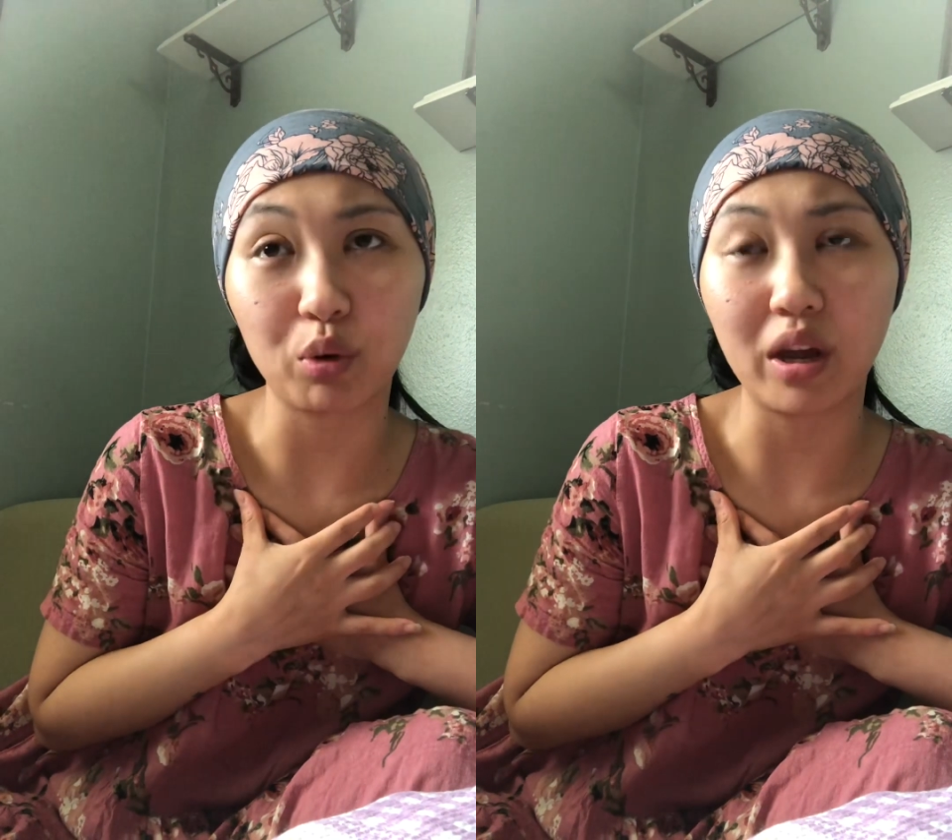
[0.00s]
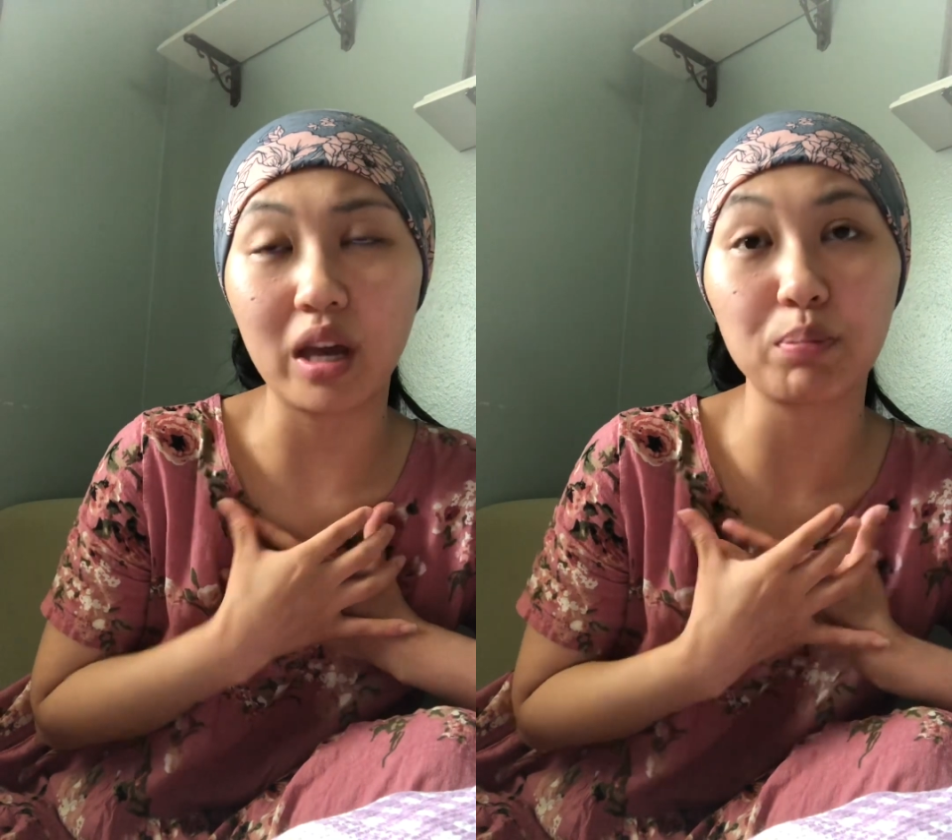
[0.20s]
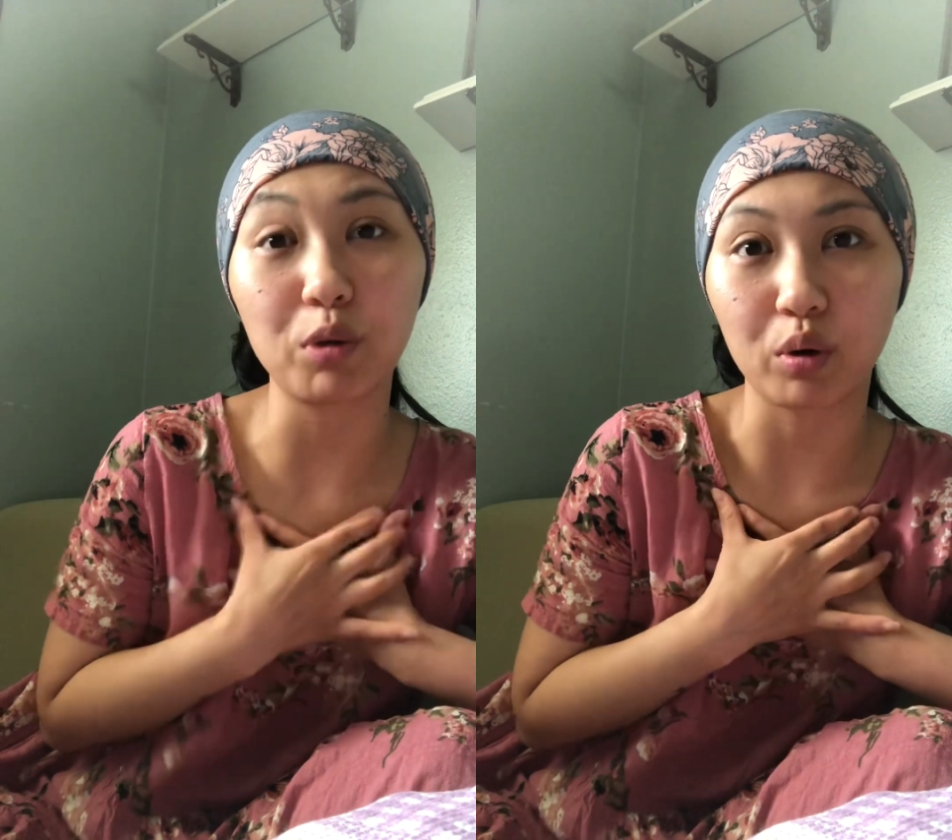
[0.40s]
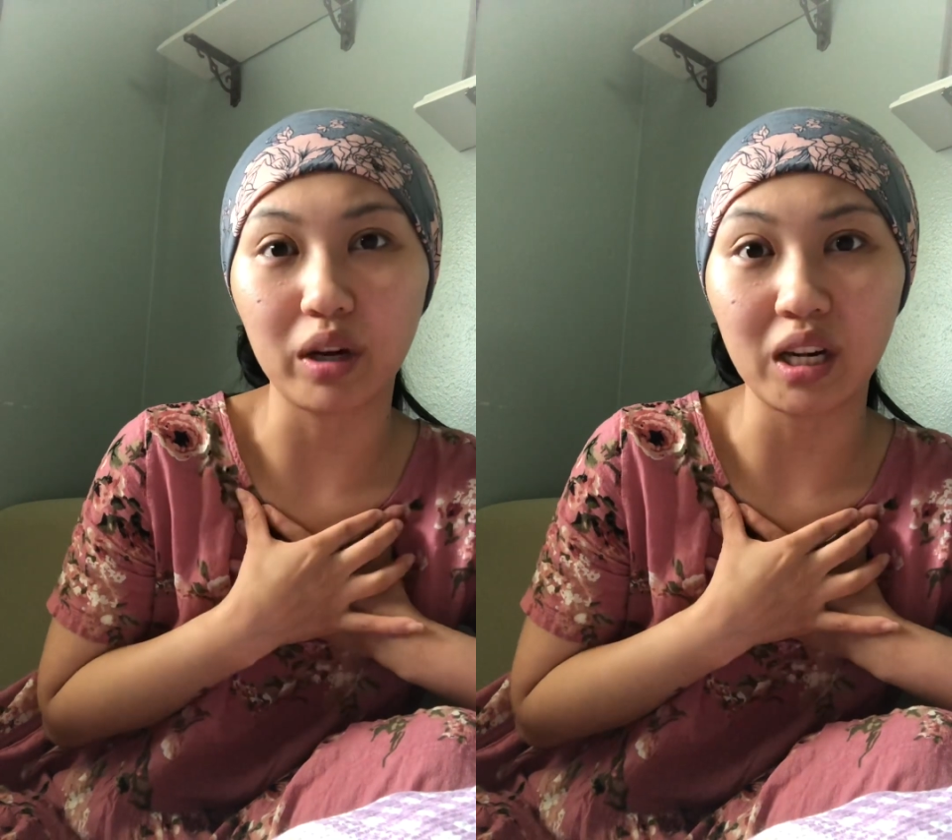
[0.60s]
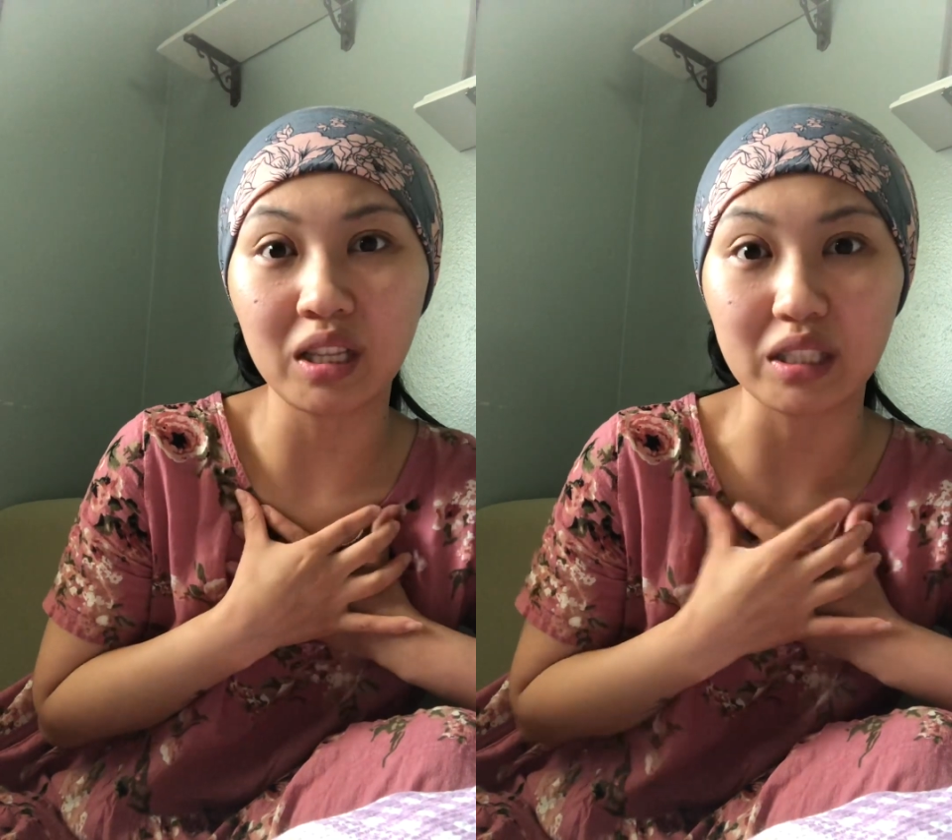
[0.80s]

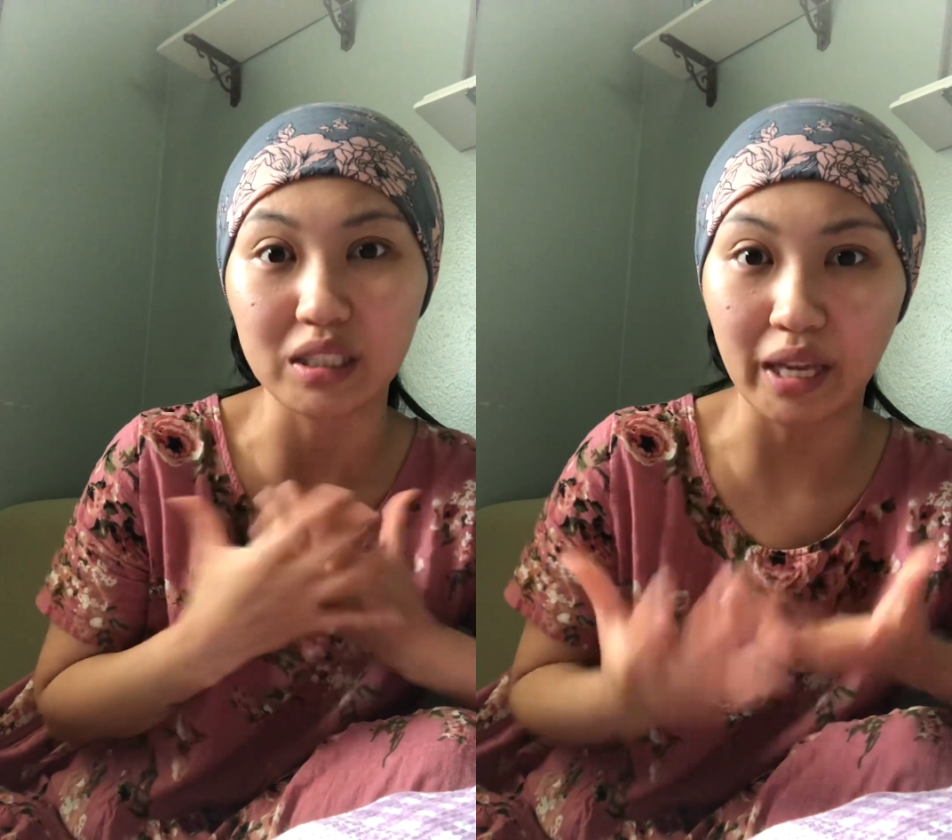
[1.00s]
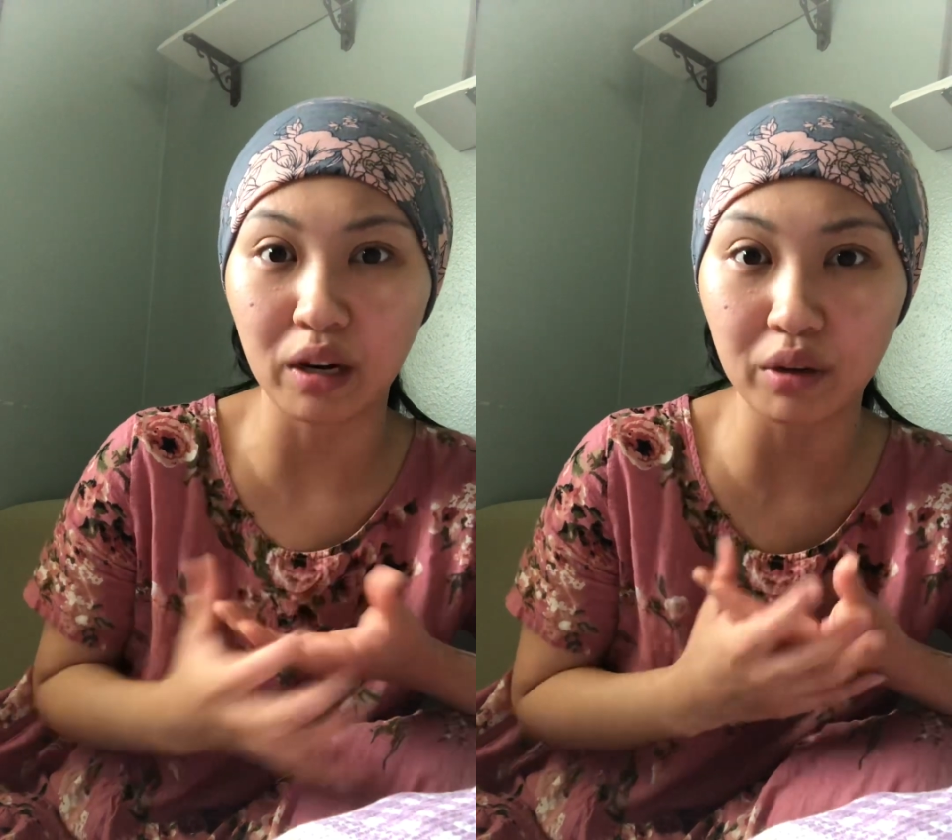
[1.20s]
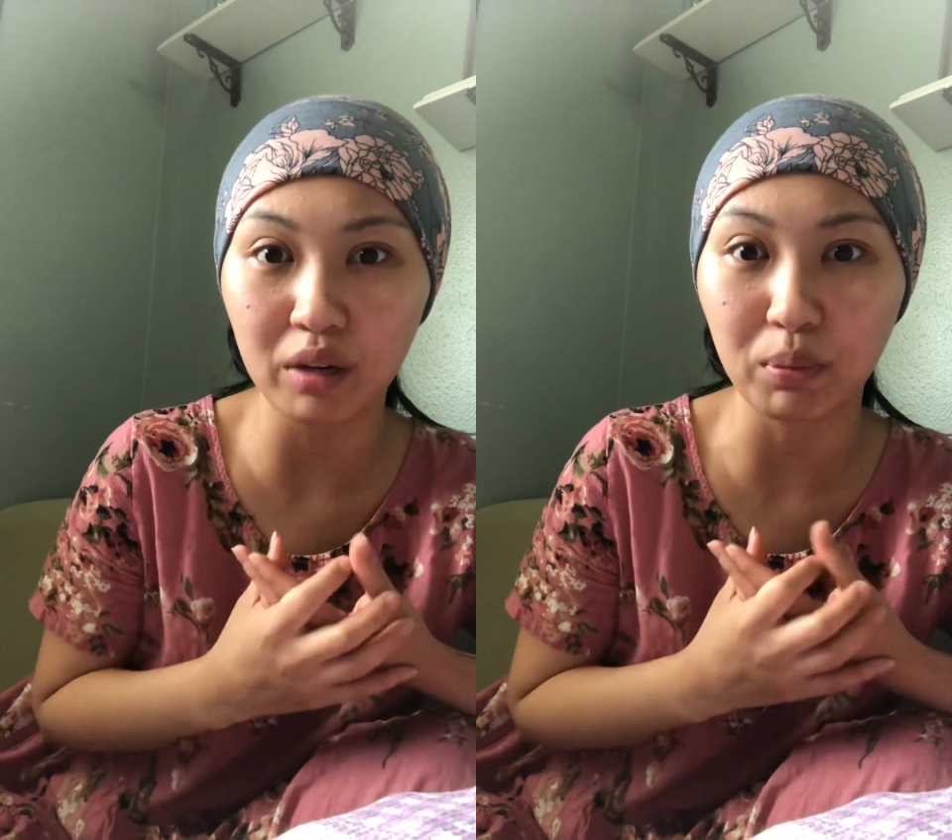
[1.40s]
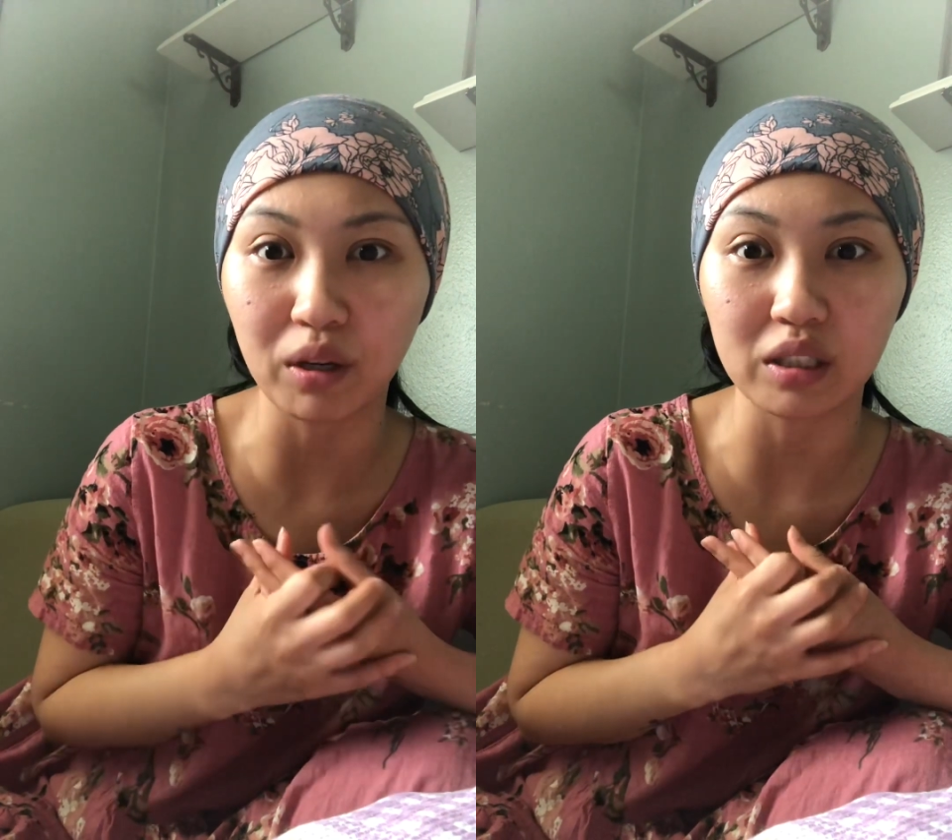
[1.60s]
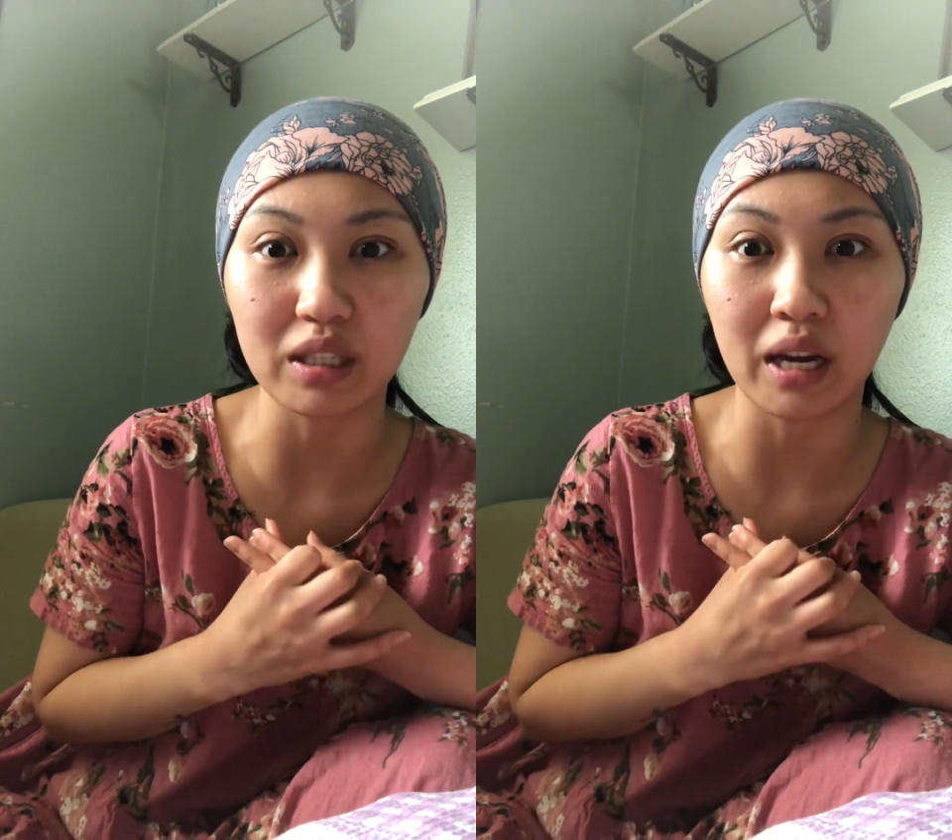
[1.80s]
hypocrite in this area
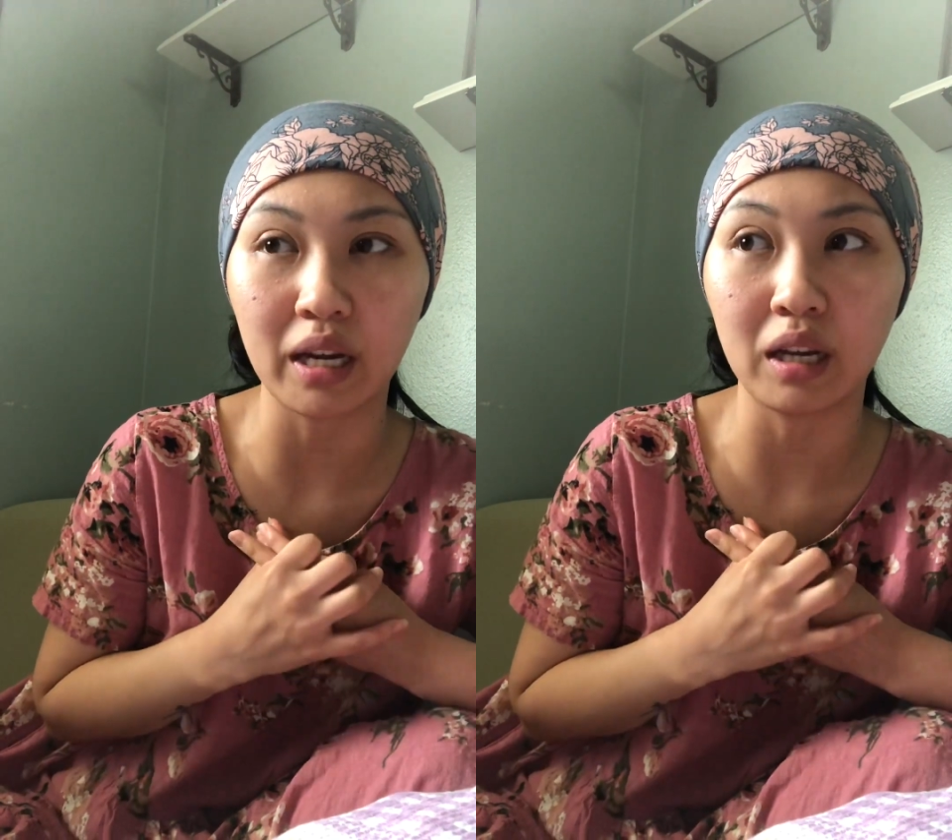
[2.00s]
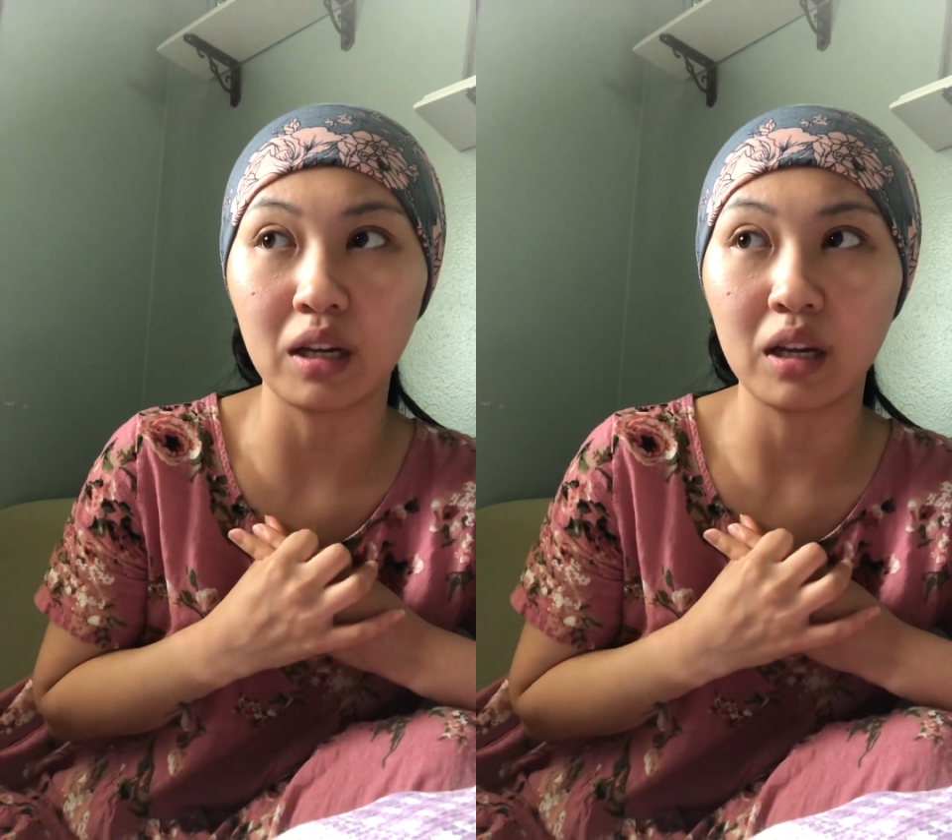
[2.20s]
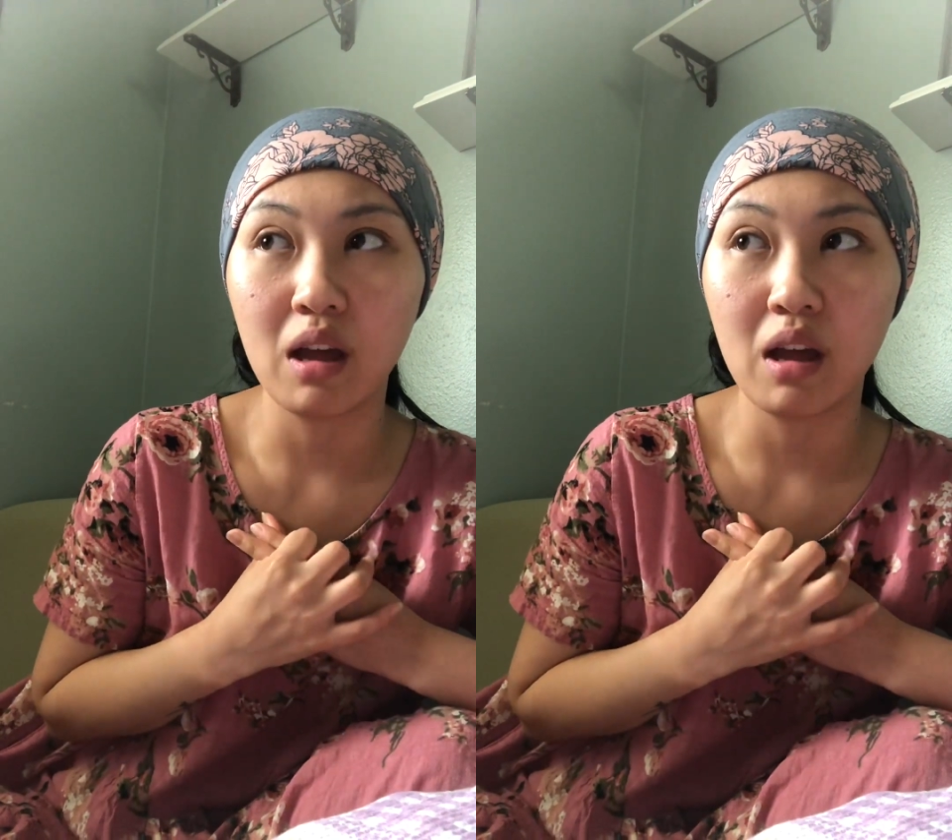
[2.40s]
because I